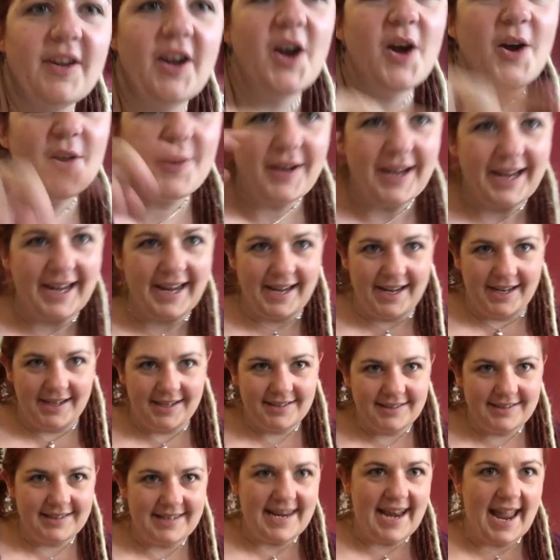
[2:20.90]
Okay,
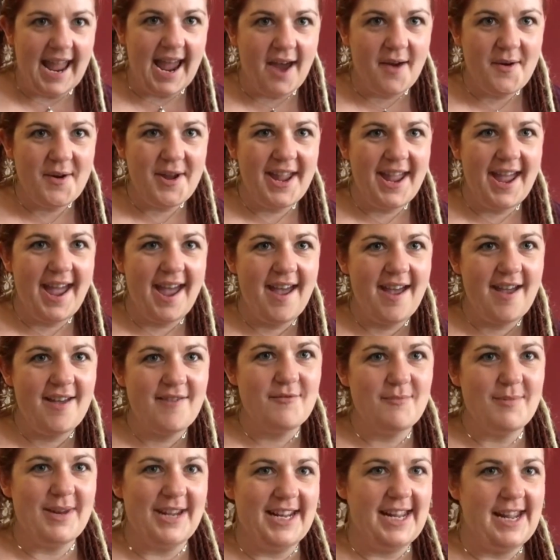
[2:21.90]
now I
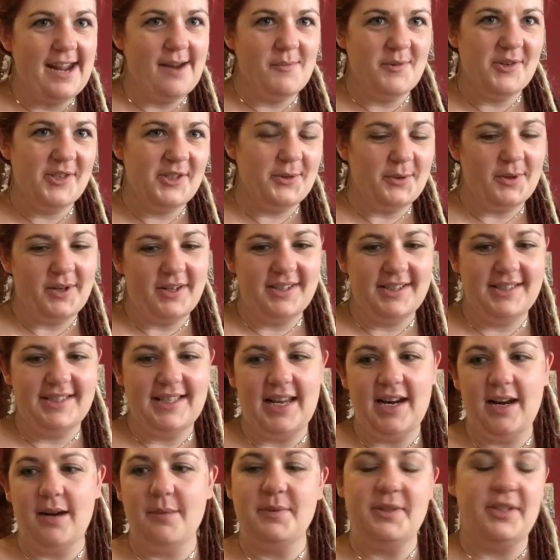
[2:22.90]
have my camera sort of
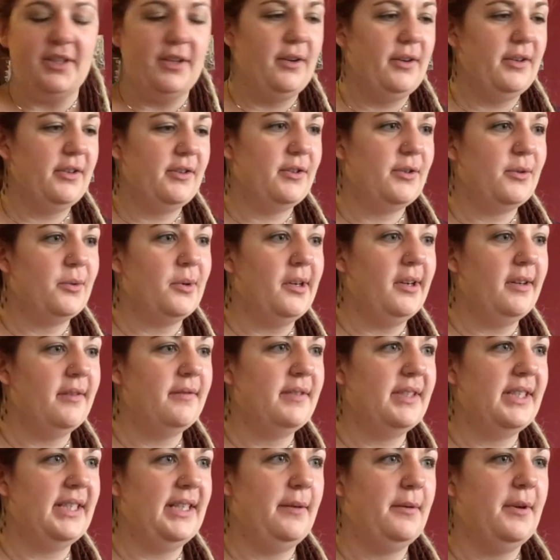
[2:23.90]
set up so you can sort
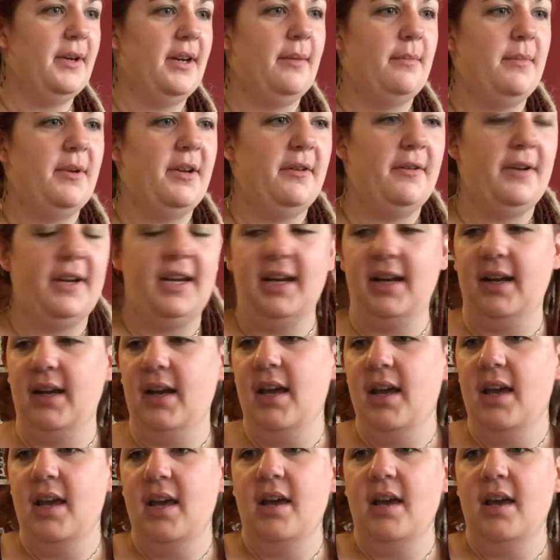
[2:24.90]
of see what I'm doing.